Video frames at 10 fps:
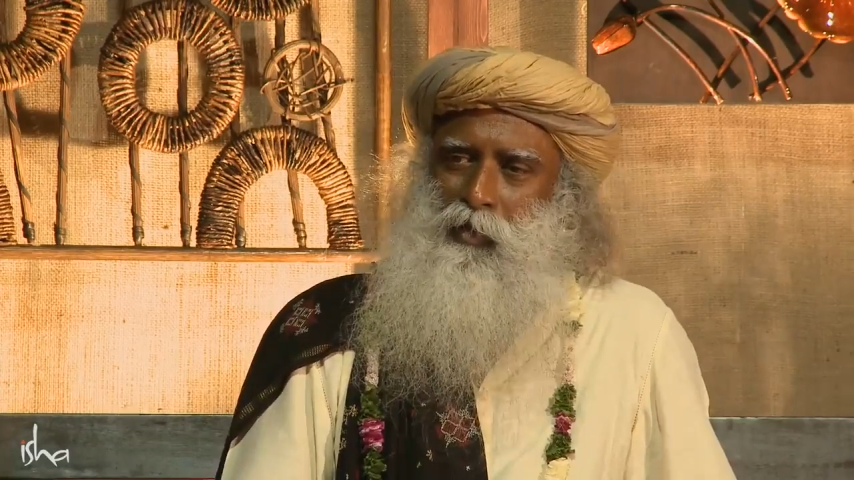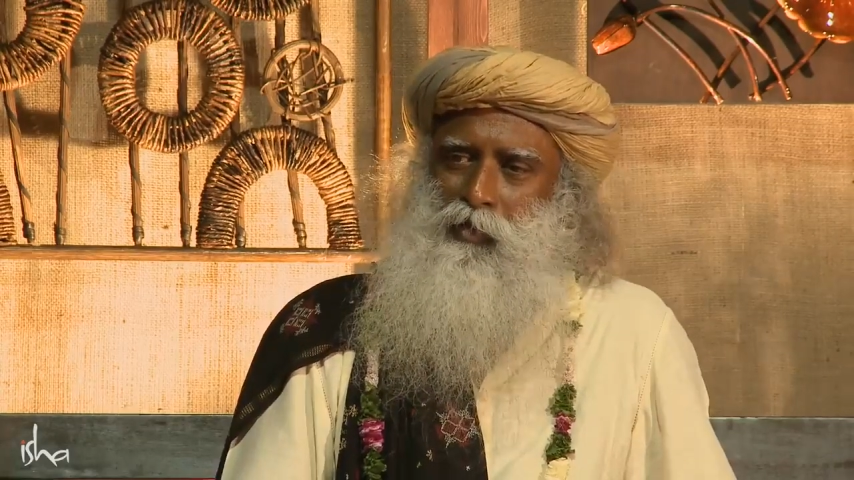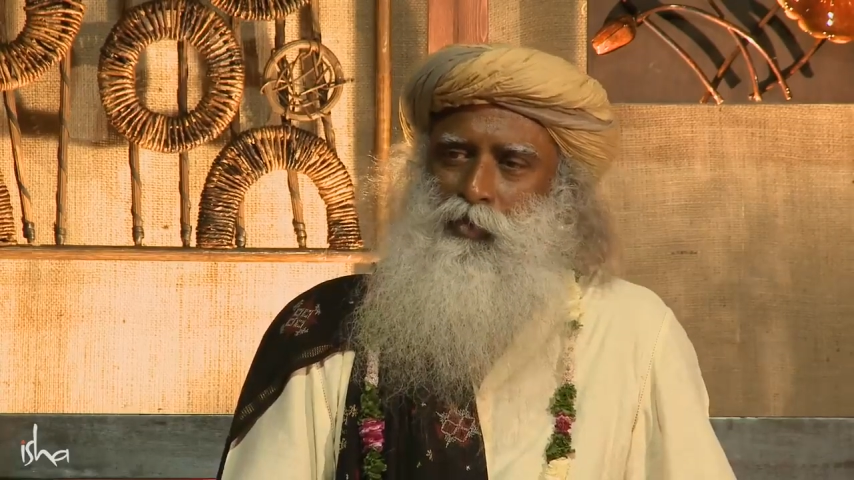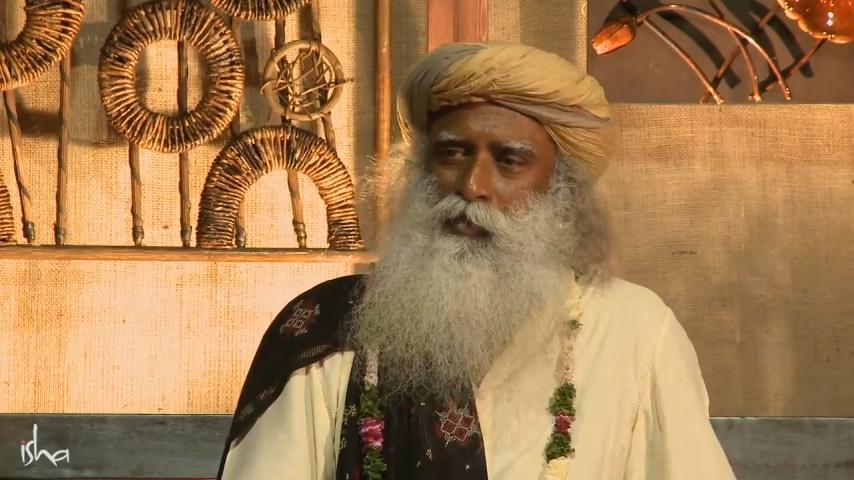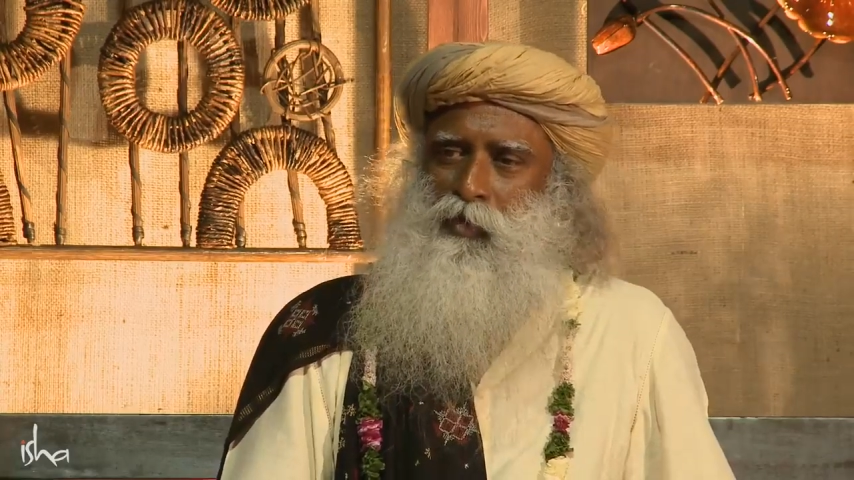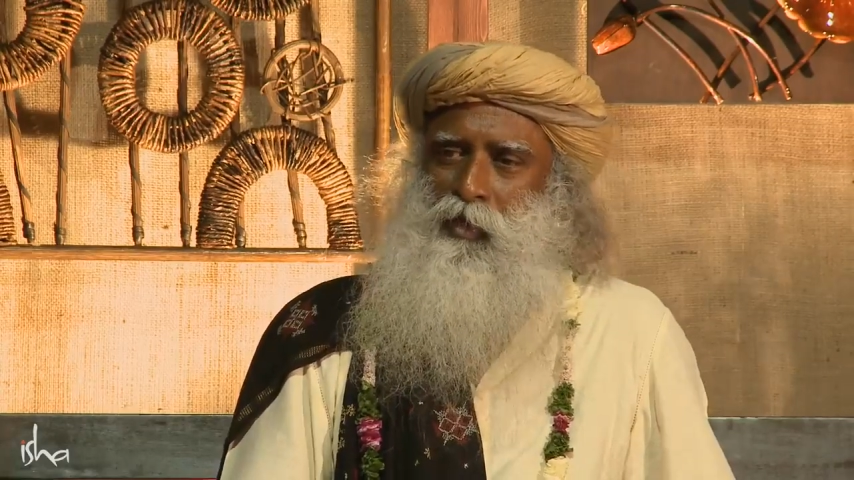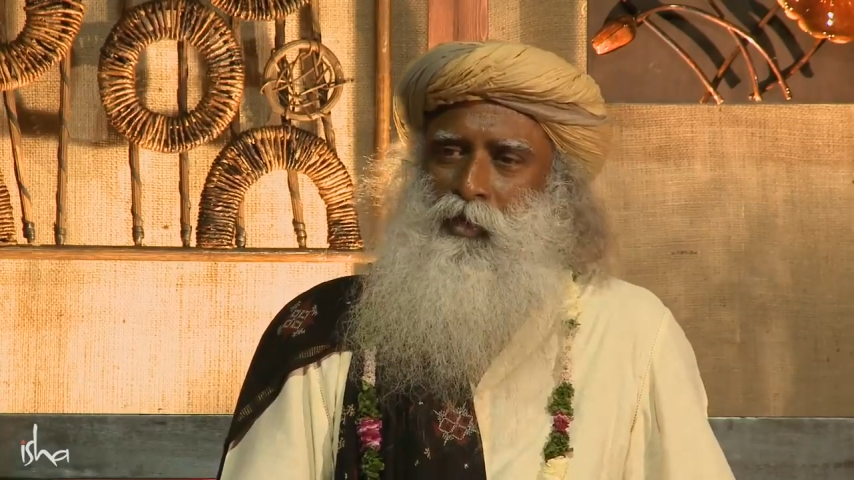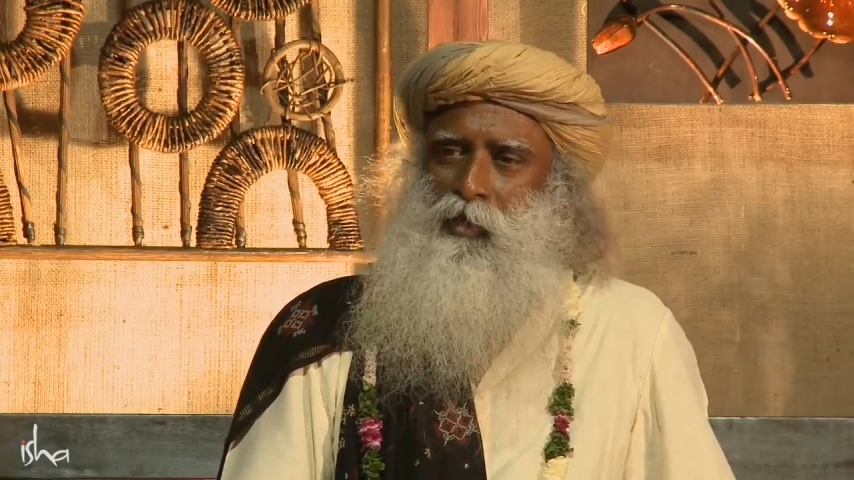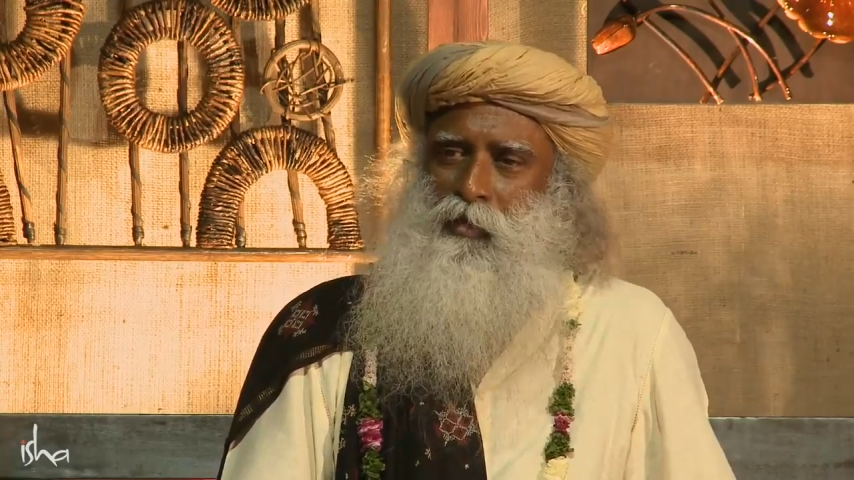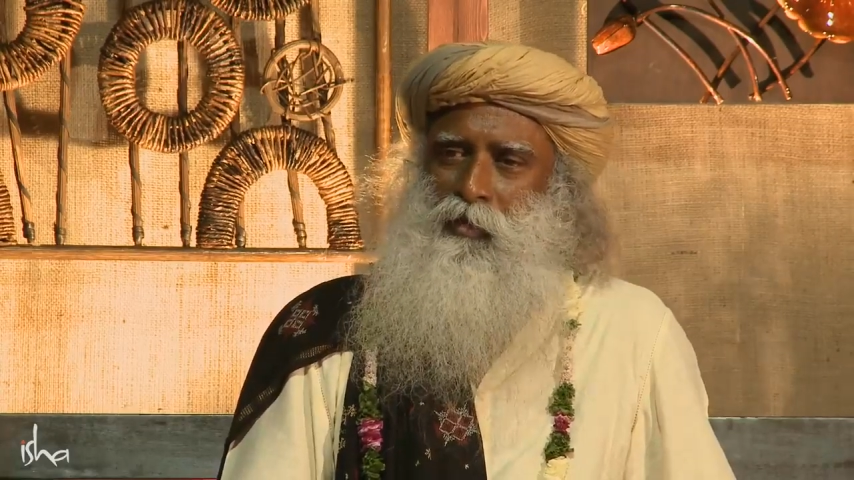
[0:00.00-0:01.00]
you're
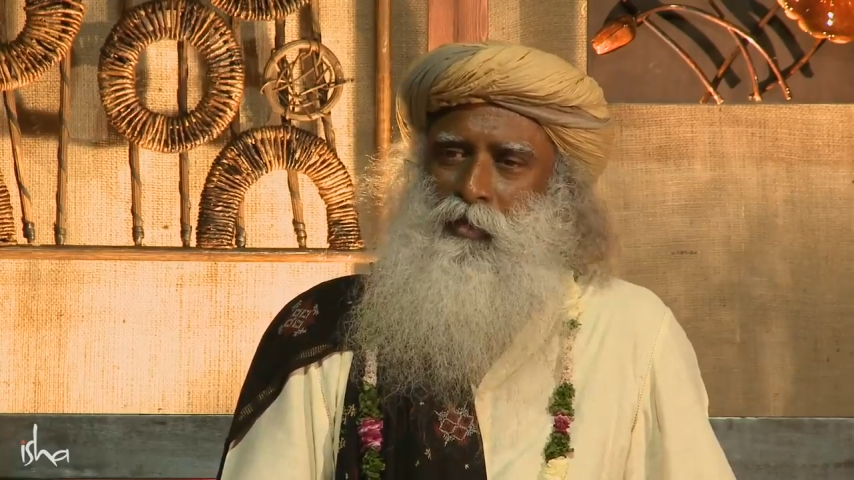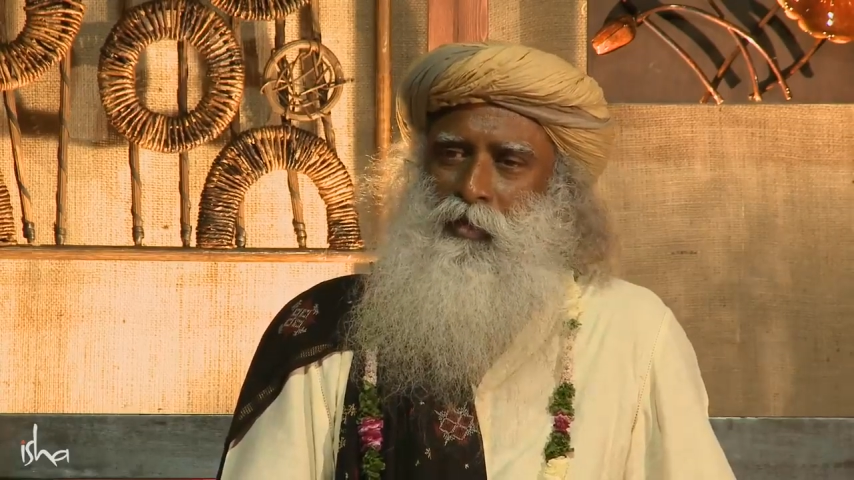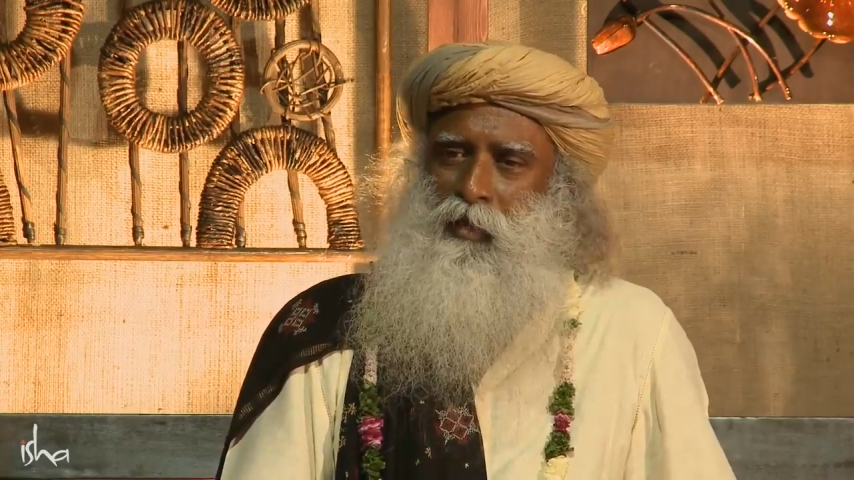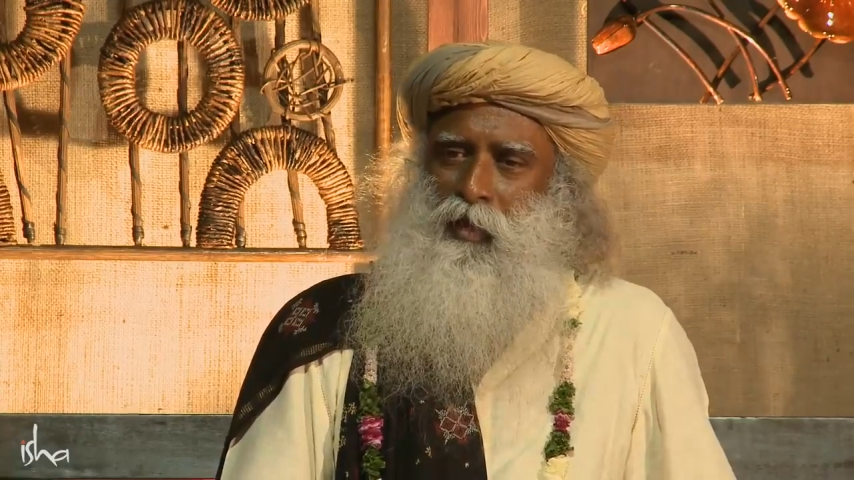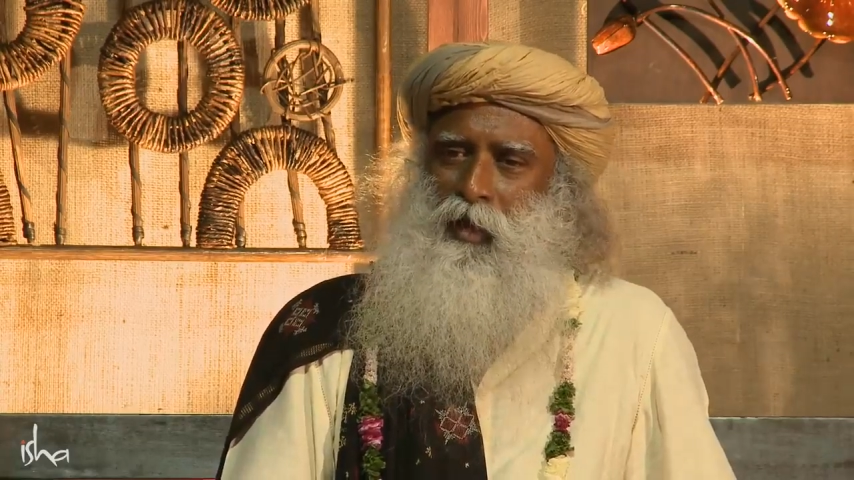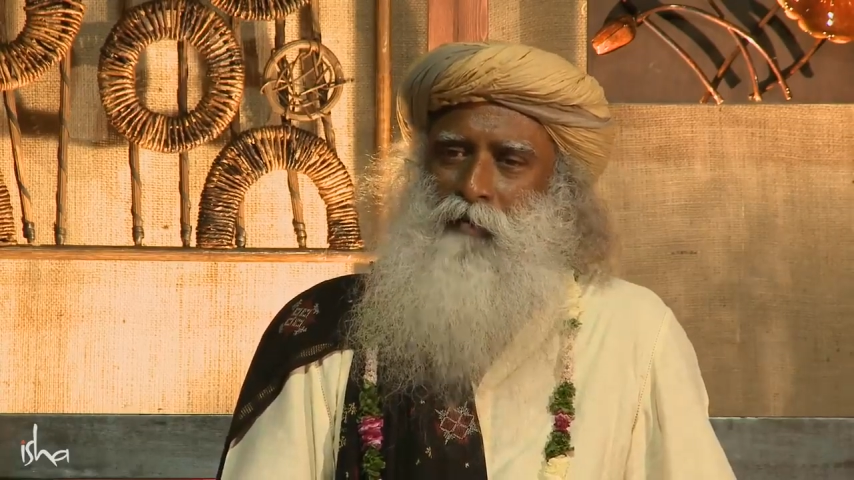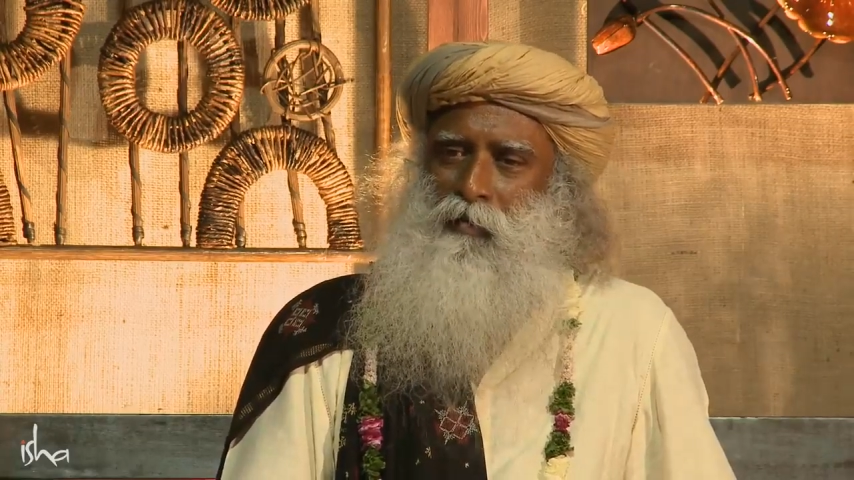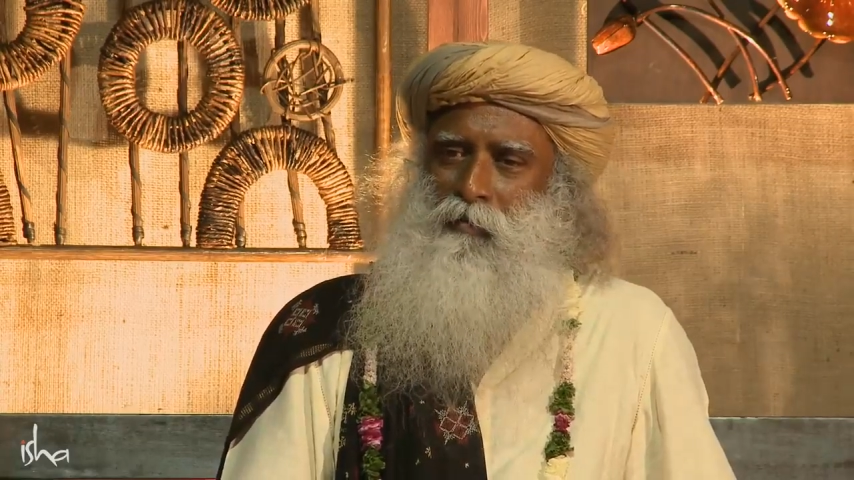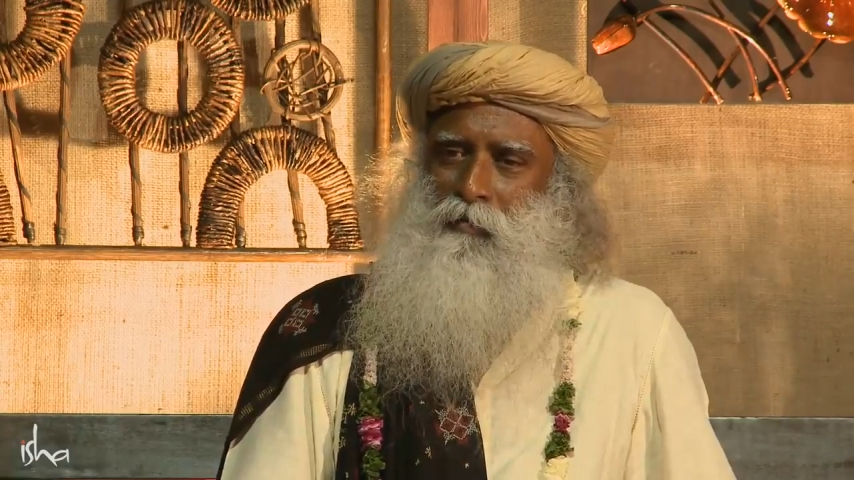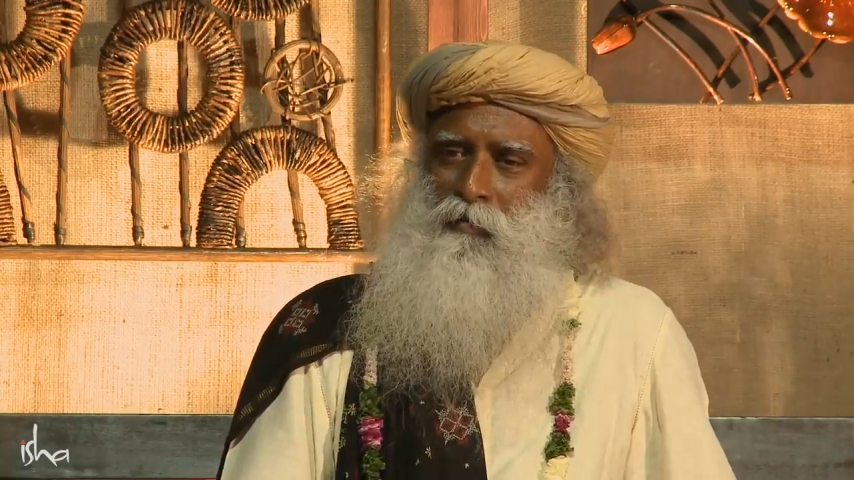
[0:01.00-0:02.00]
reading
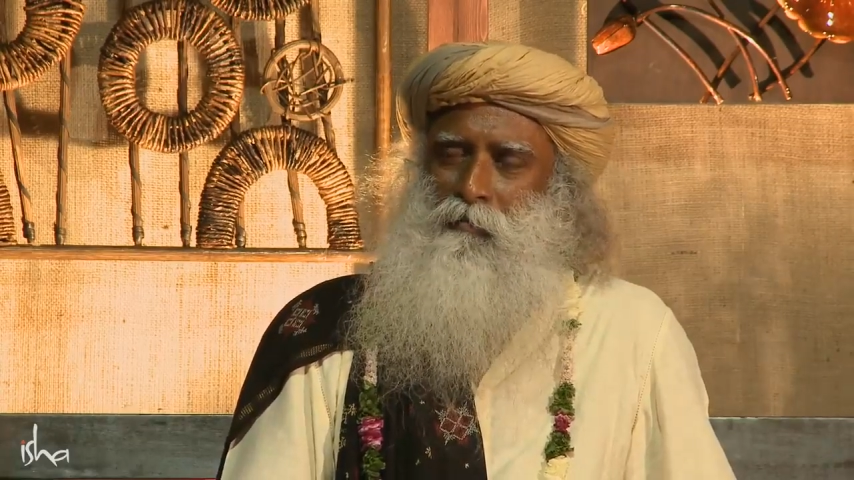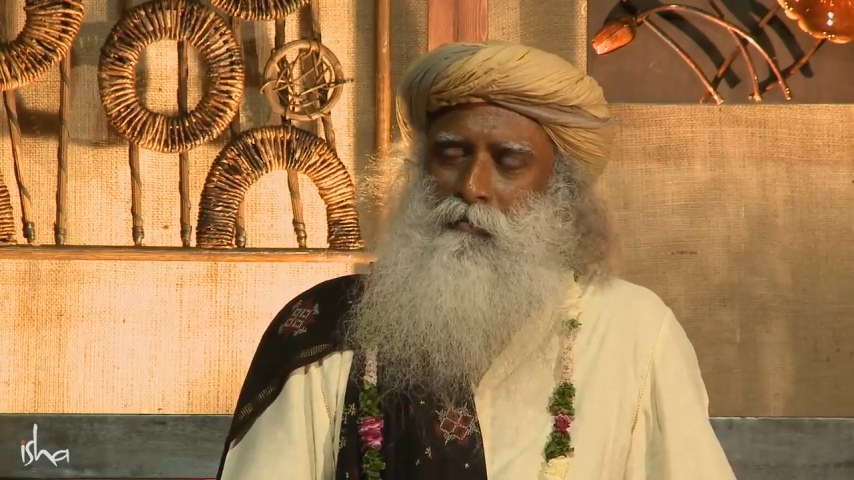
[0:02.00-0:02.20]
our